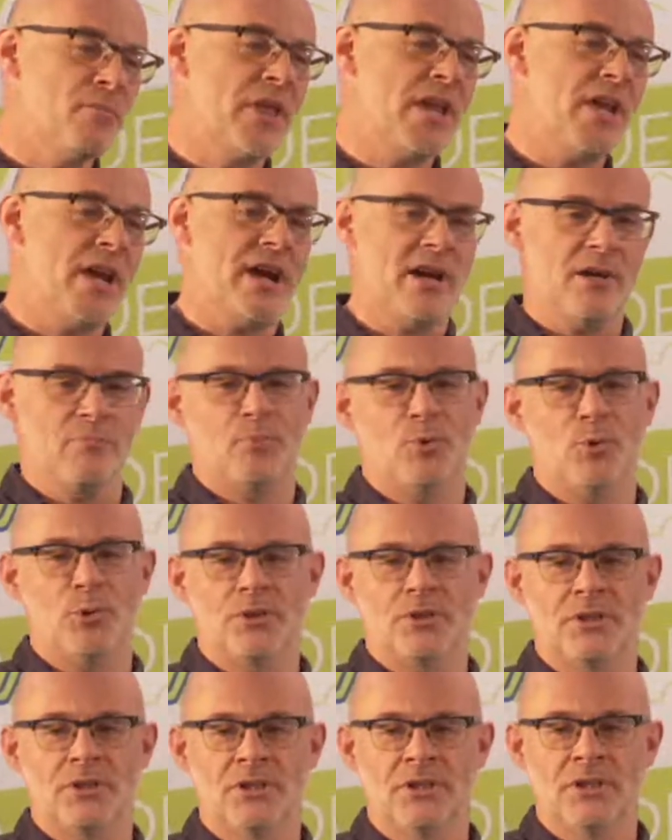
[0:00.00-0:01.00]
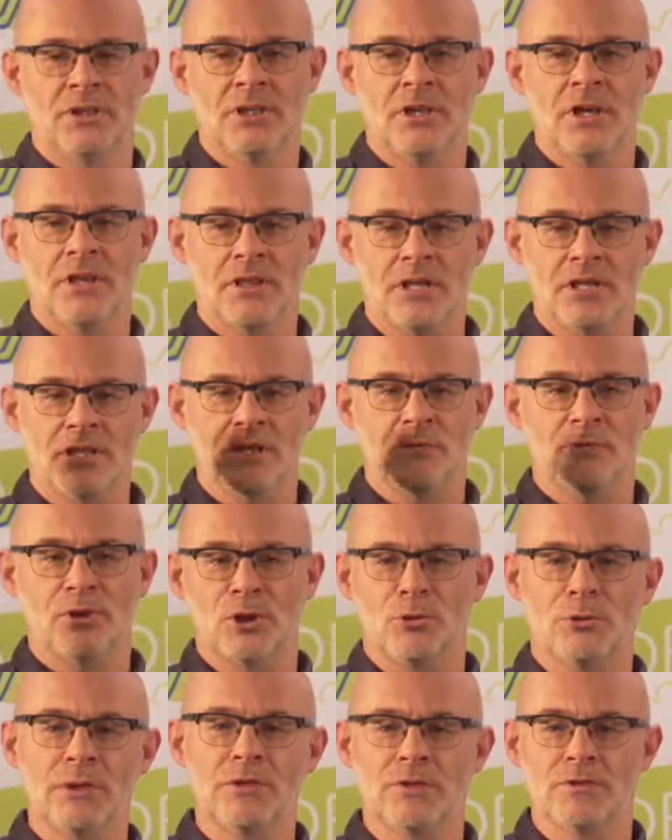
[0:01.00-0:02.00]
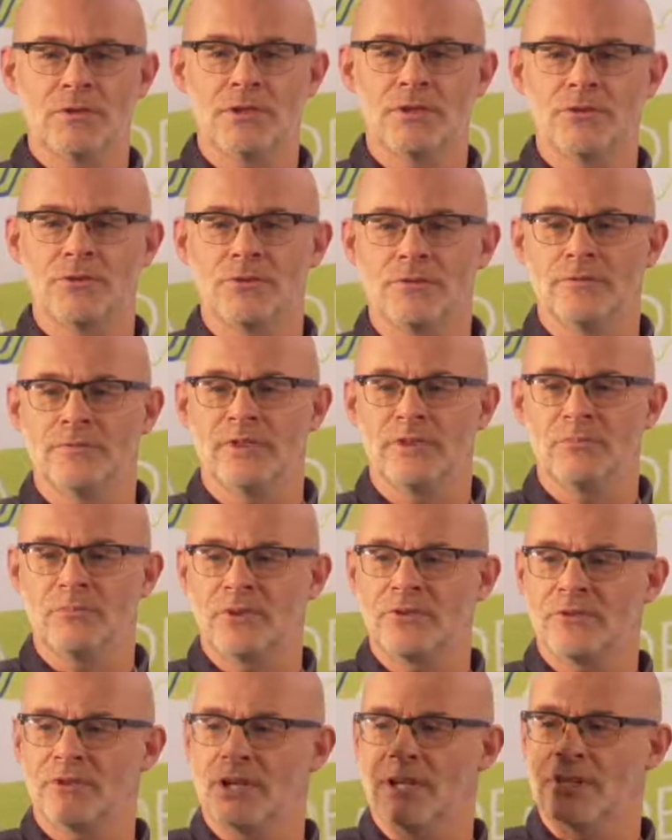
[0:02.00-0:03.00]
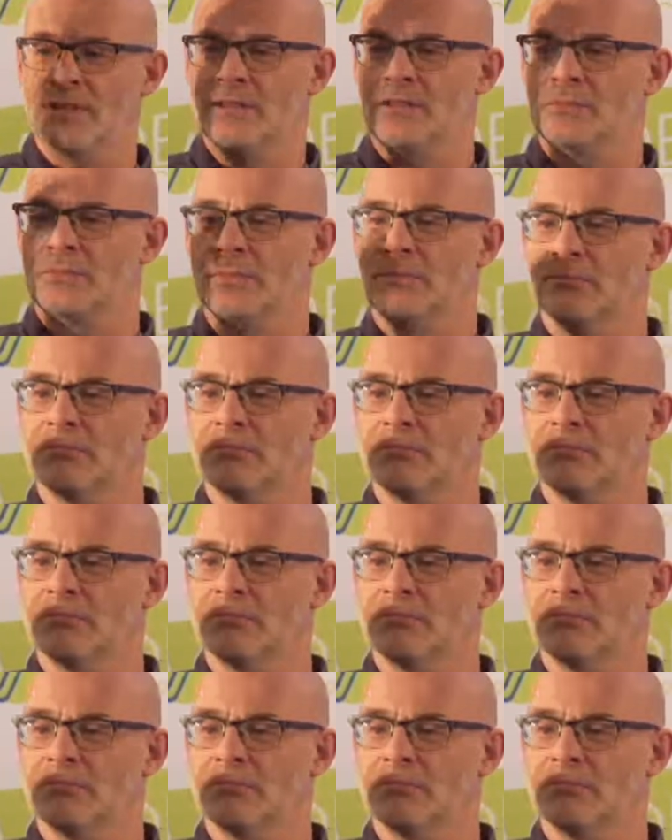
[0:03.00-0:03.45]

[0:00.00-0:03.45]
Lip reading: the airport that they were going to the tool fair? Put your hands up.